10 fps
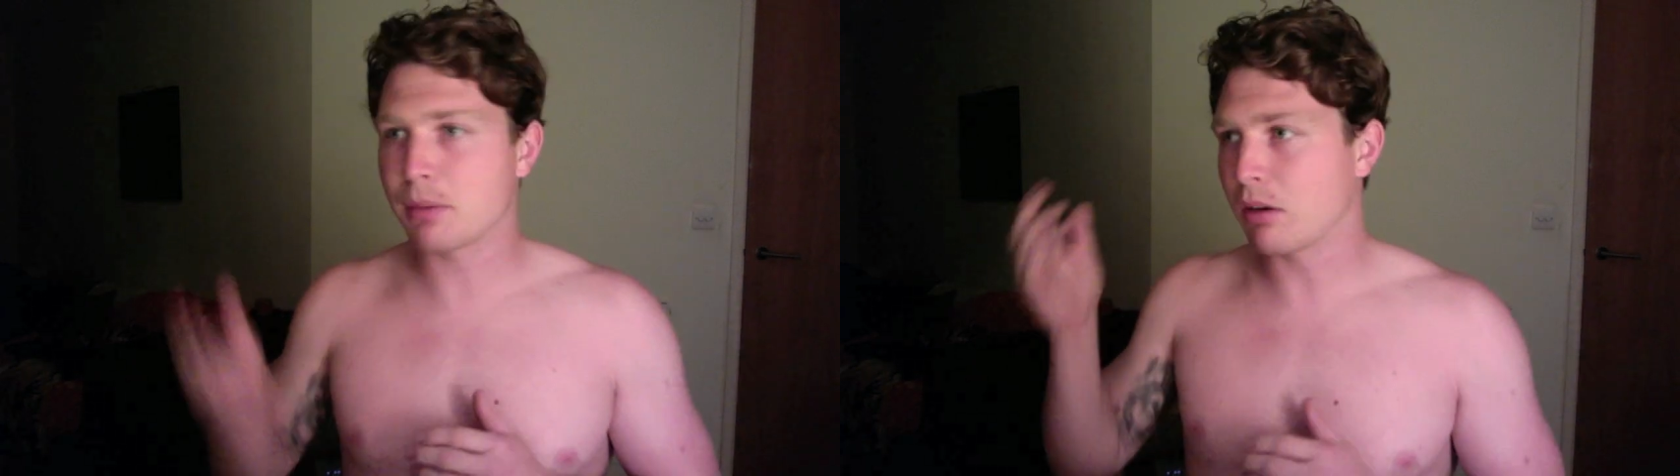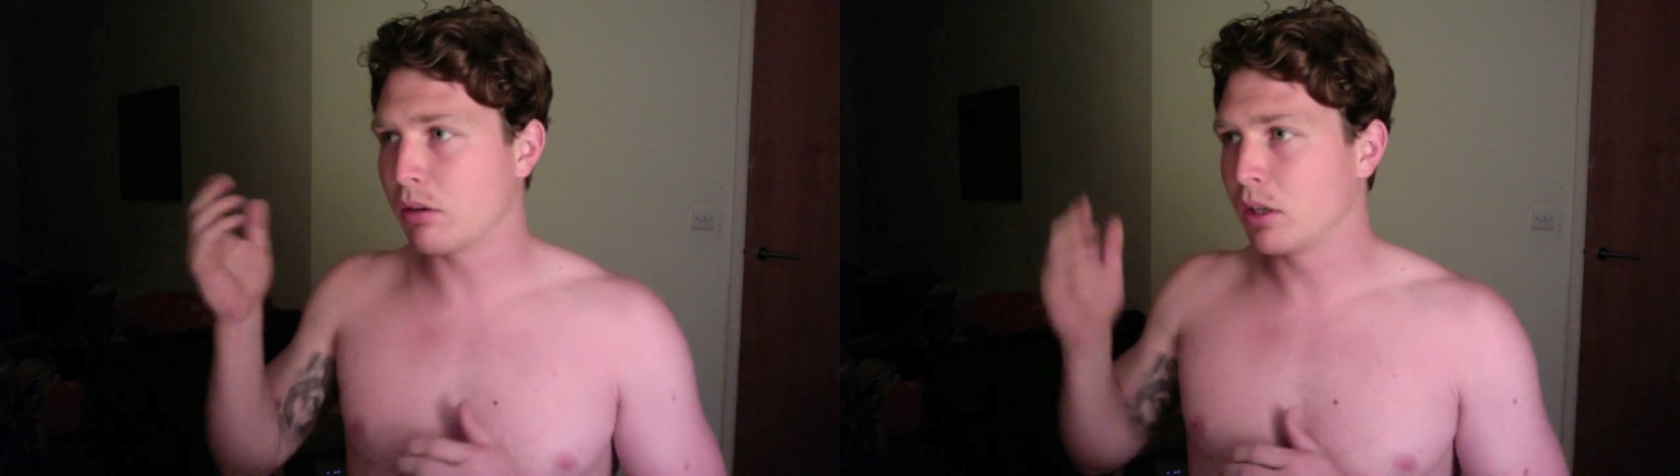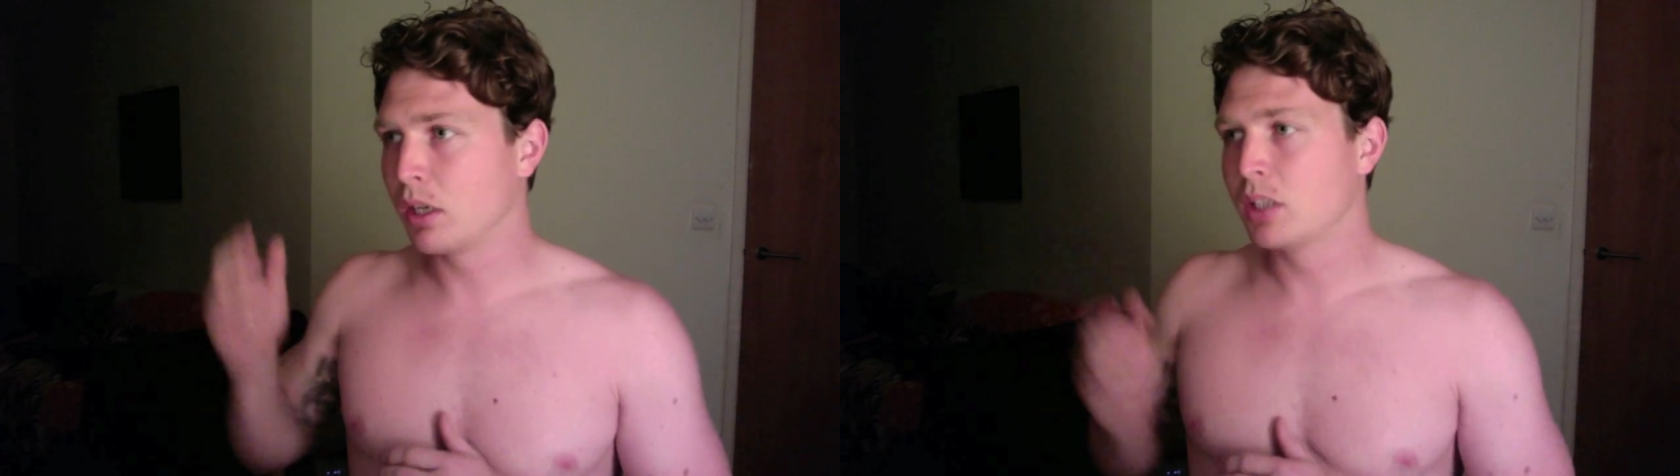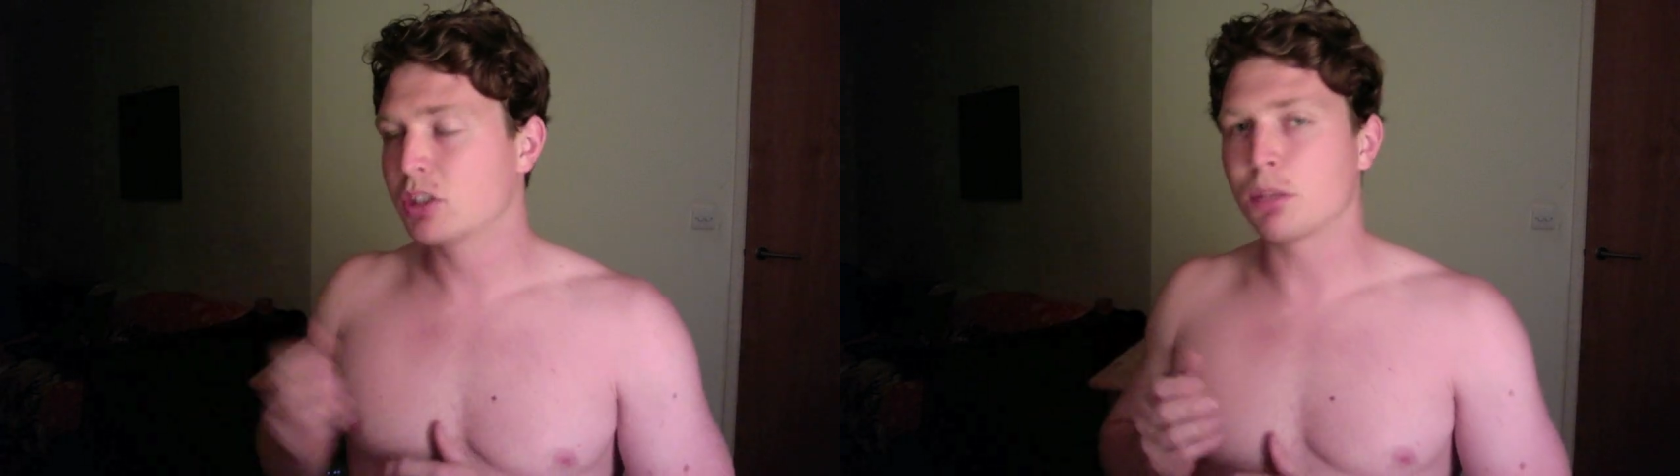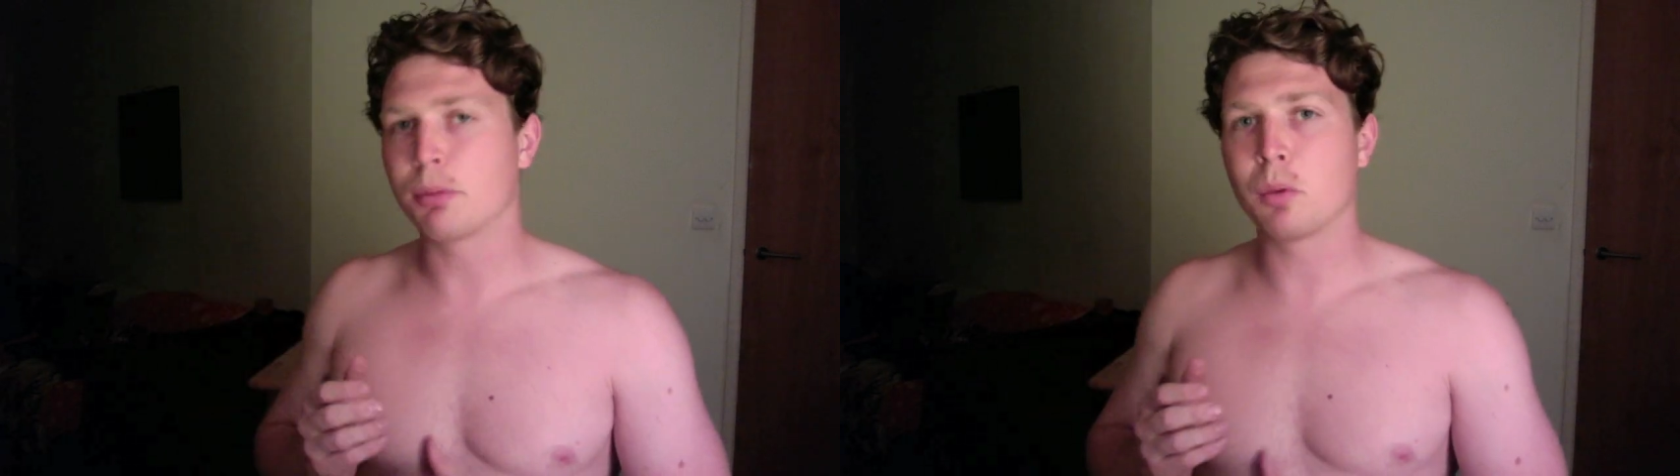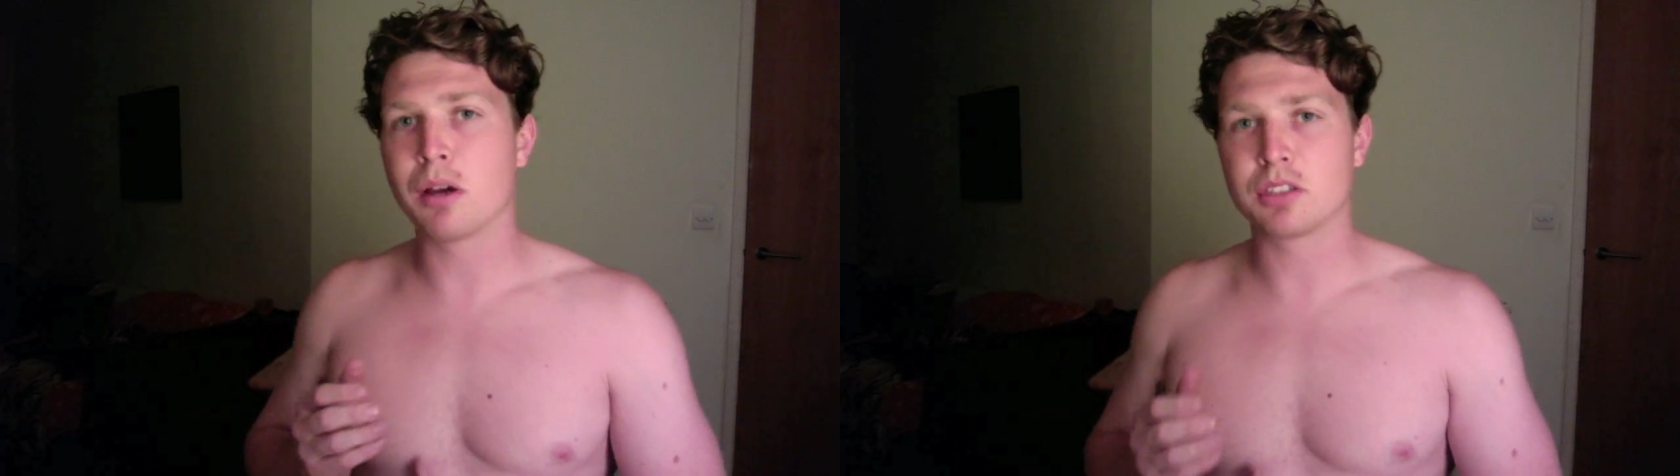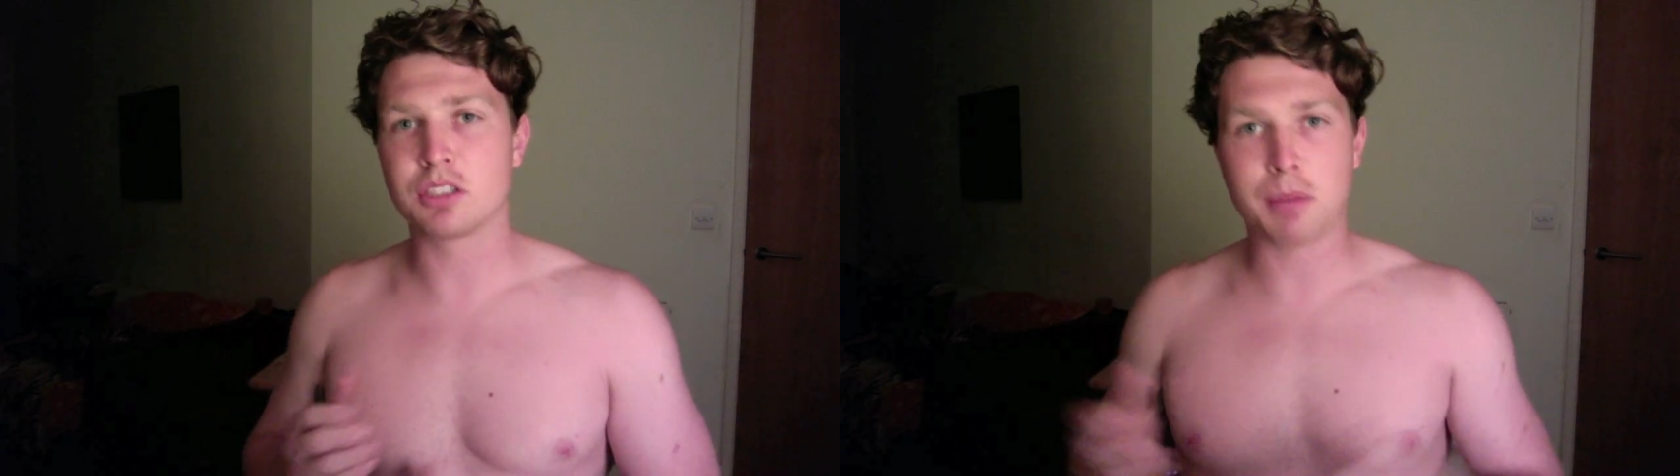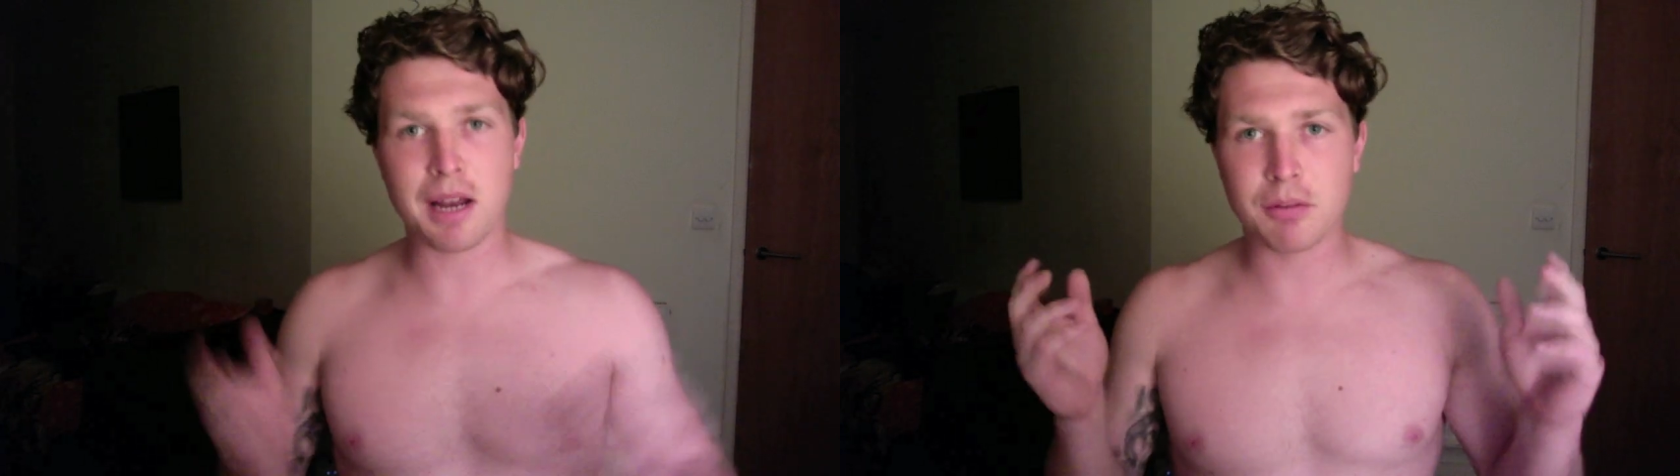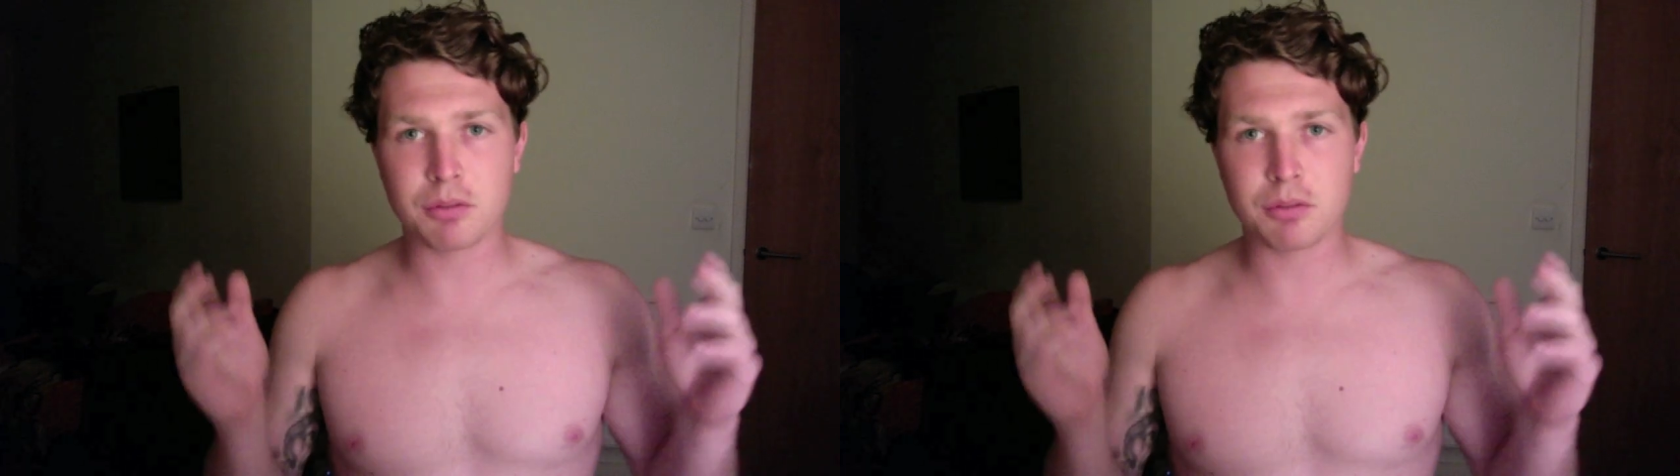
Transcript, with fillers: about stopping whales in Japan.